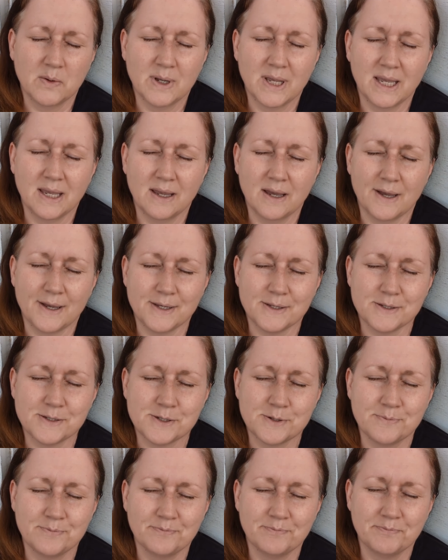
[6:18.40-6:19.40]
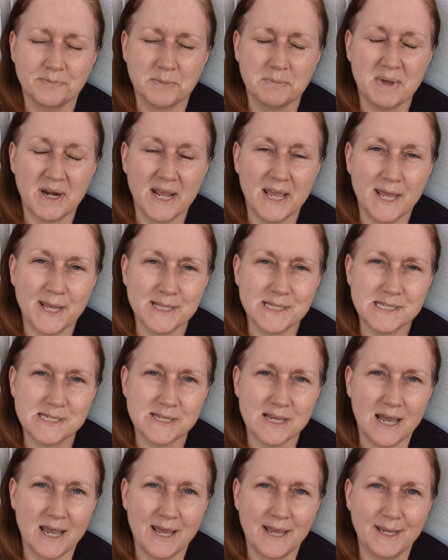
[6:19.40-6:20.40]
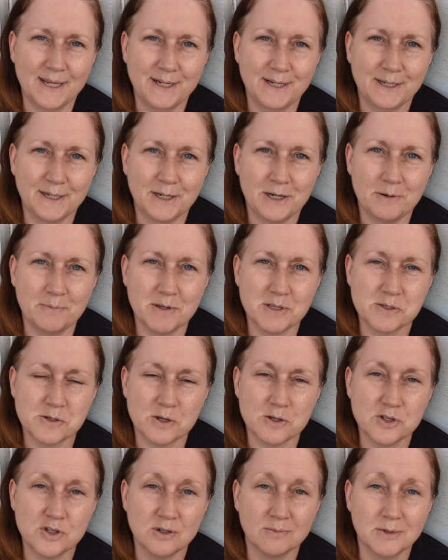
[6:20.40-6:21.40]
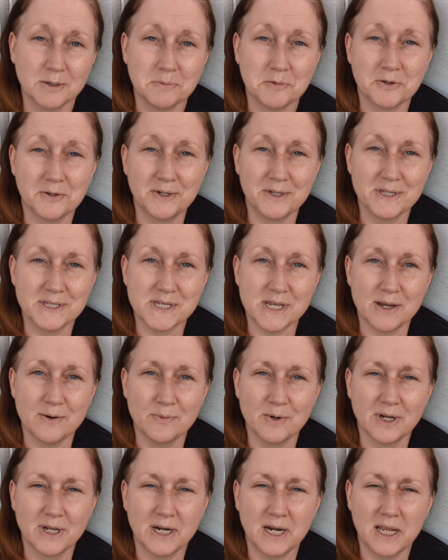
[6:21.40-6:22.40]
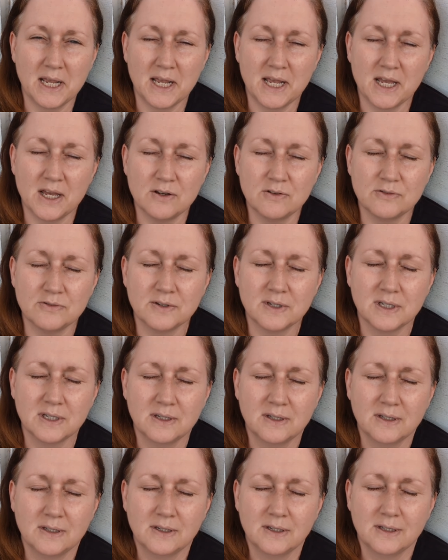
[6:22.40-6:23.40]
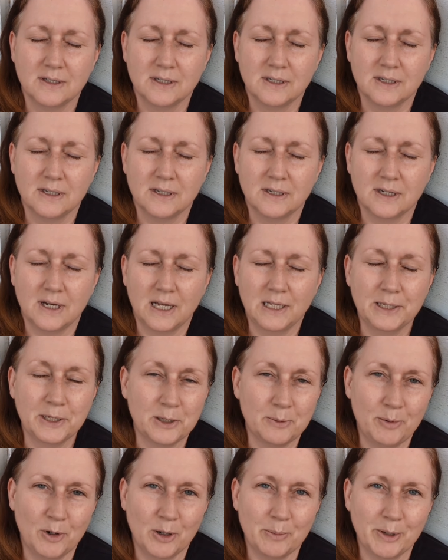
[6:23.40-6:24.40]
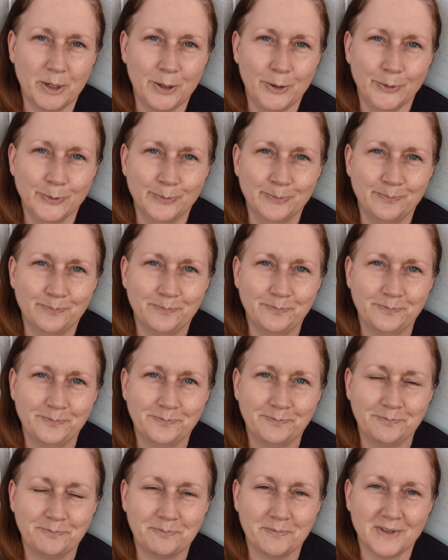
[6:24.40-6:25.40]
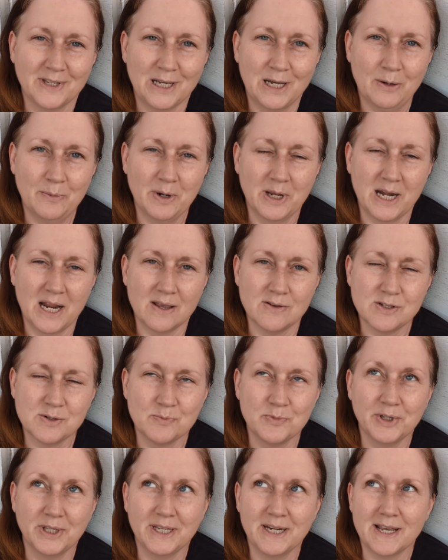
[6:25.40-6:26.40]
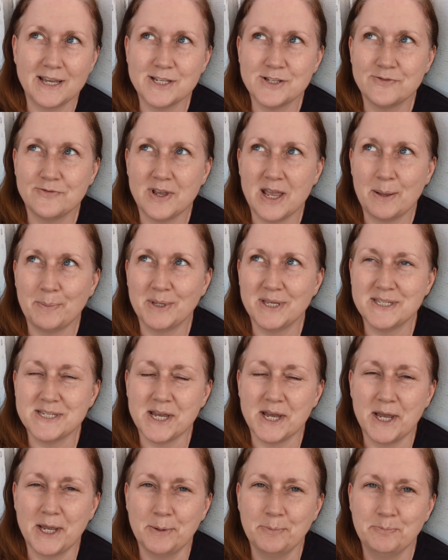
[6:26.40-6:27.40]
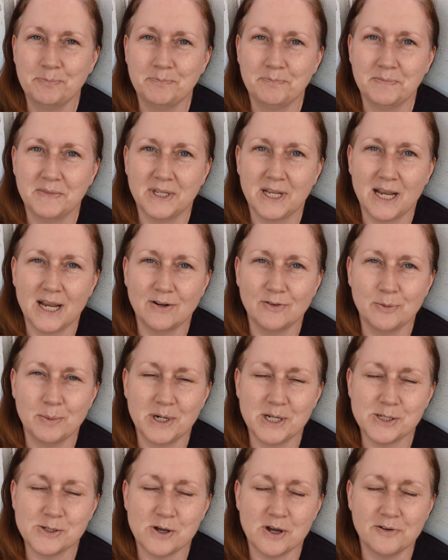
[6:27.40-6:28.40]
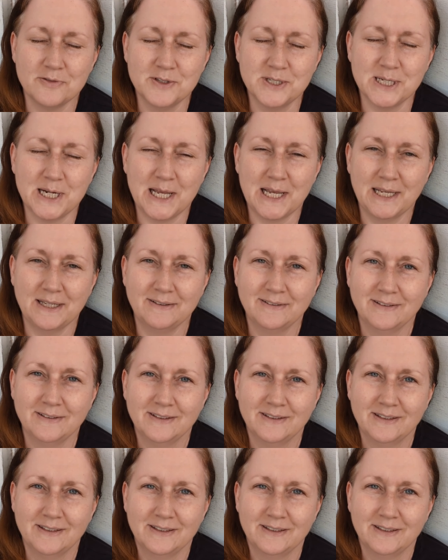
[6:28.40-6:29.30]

Okay, guys, I'm going to head inside. It's also Memorial Day. We're going to have a little barbecue. We're going to have some really nice family time. Everybody's off today.